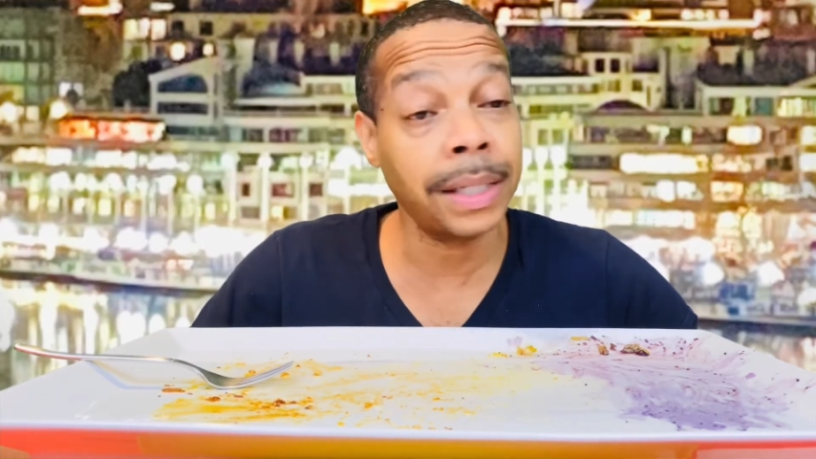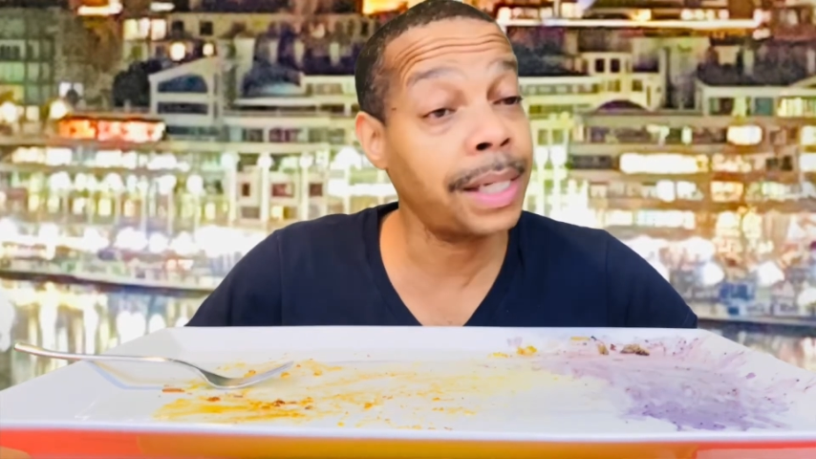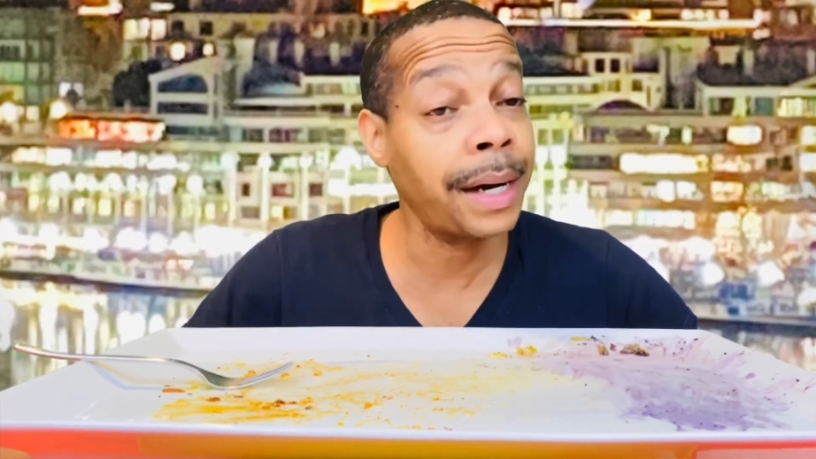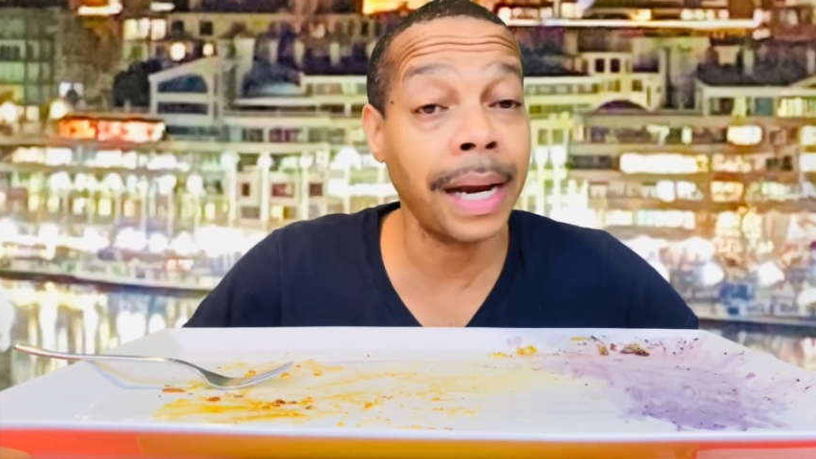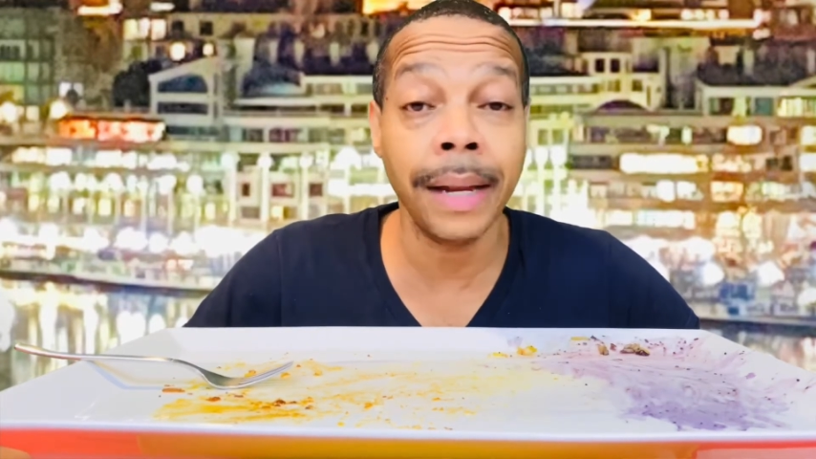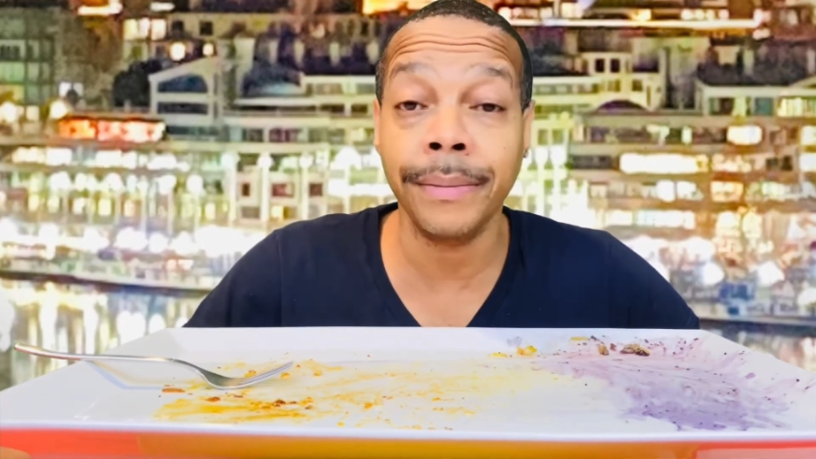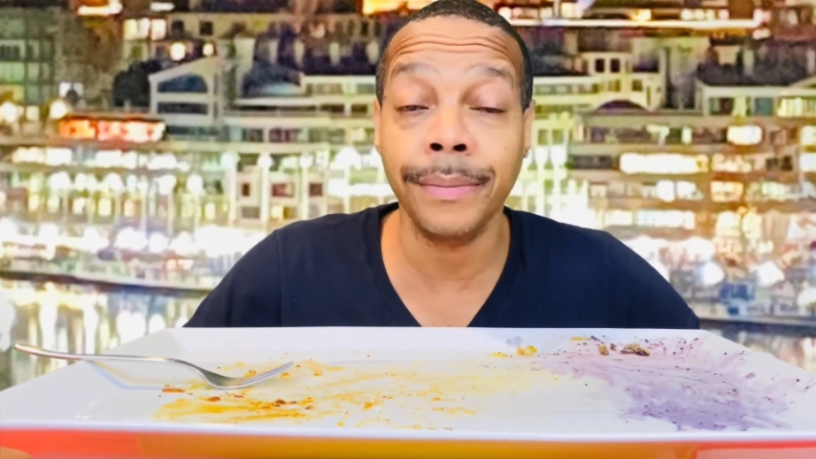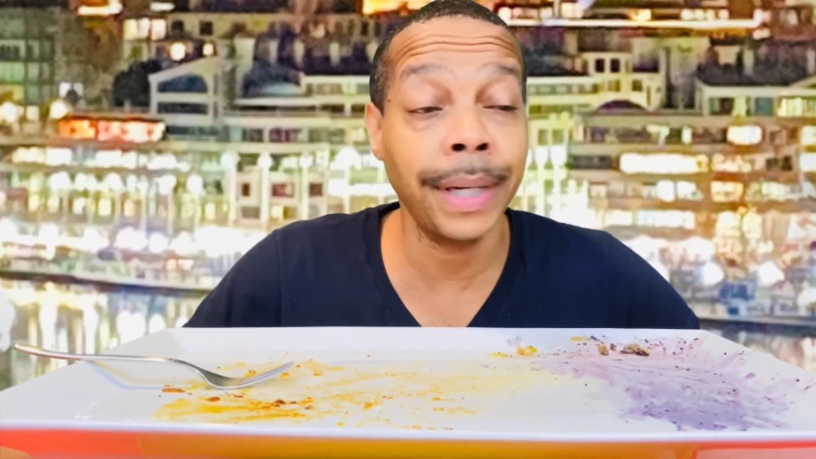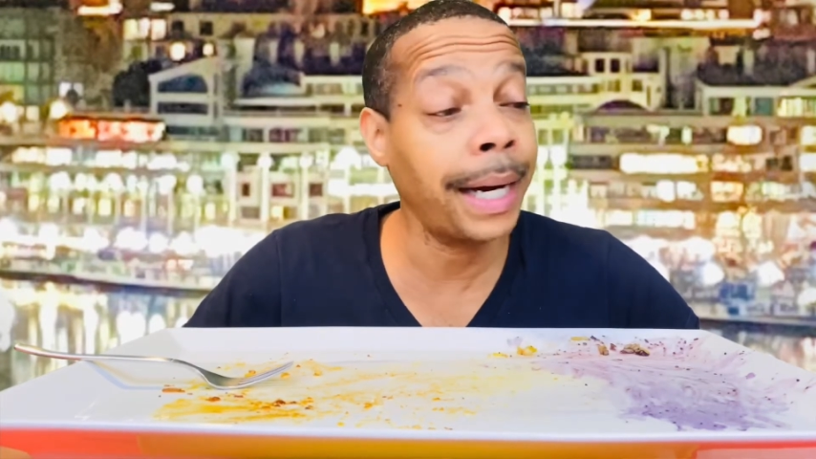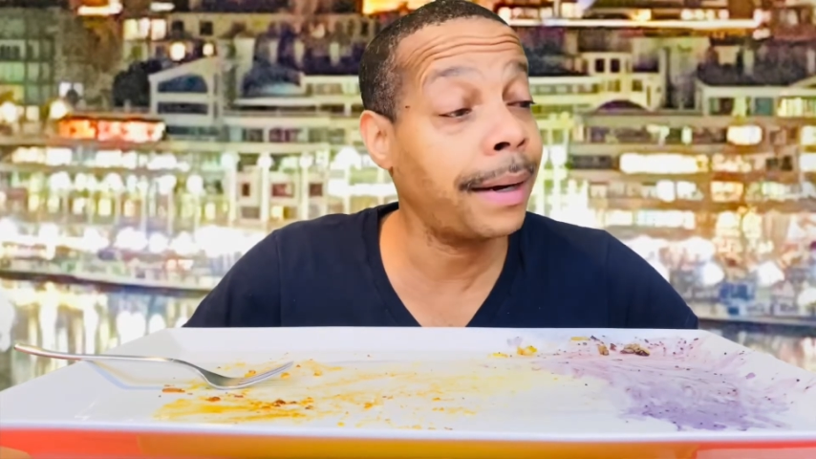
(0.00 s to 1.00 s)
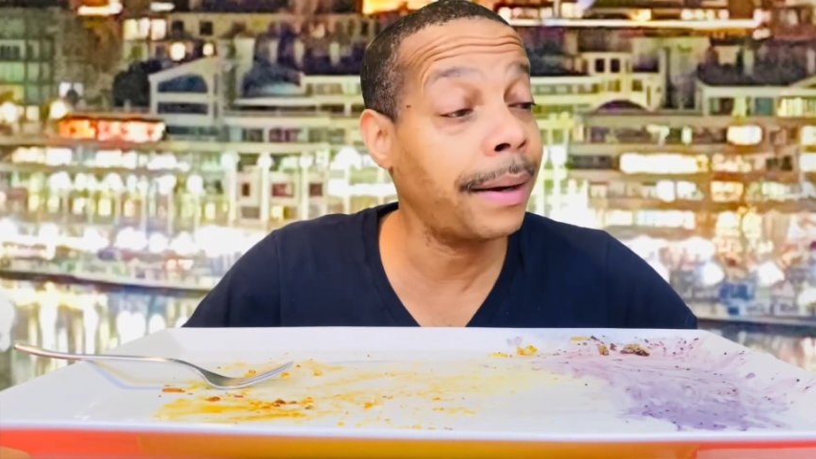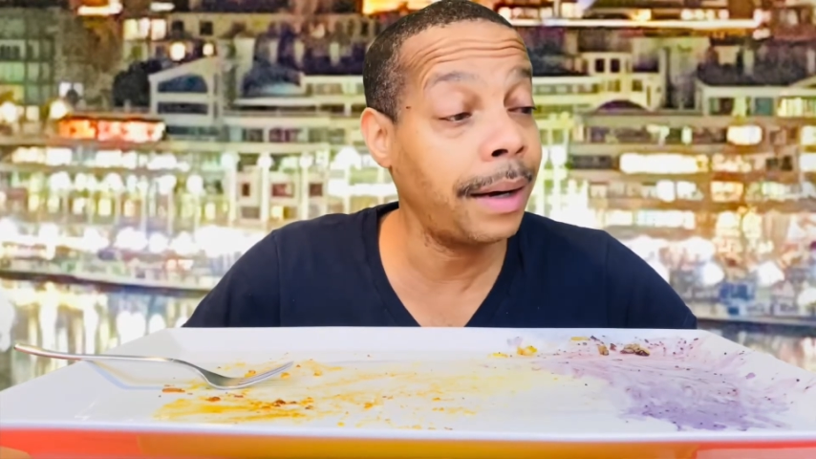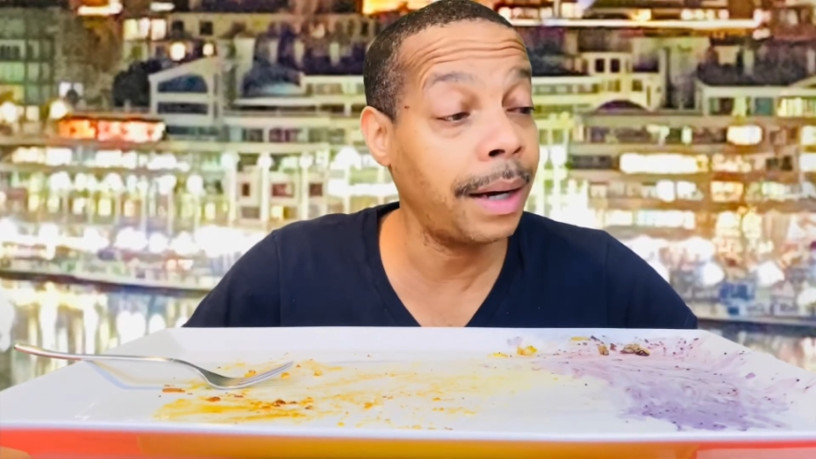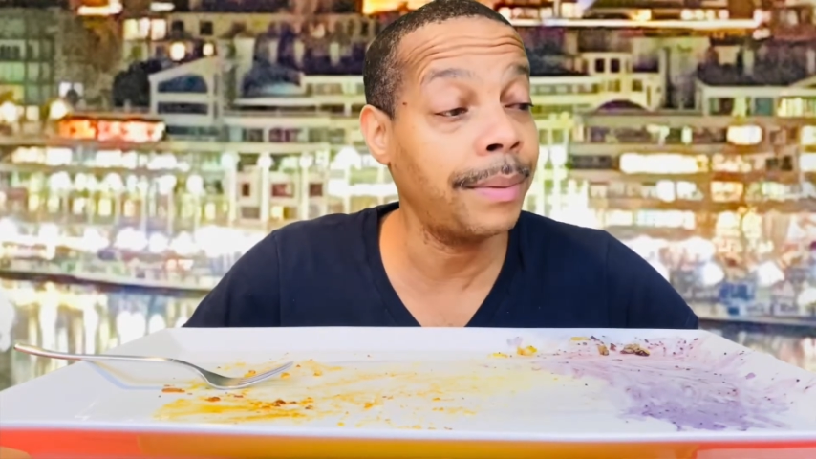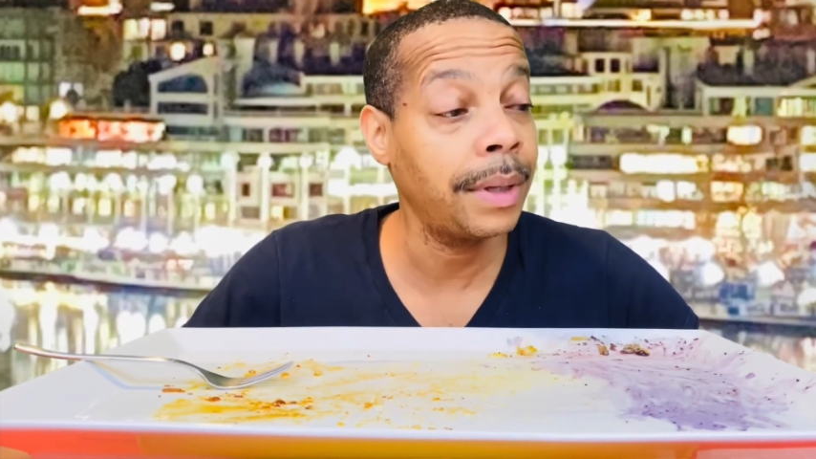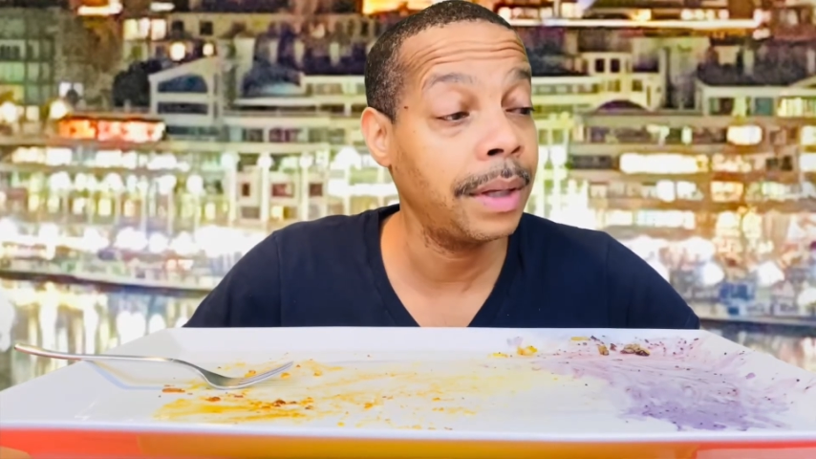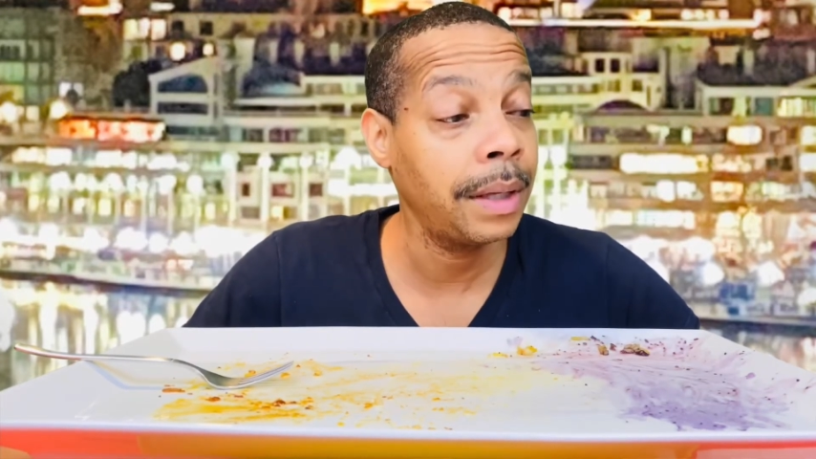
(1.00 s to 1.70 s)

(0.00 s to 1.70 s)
tear that bed up.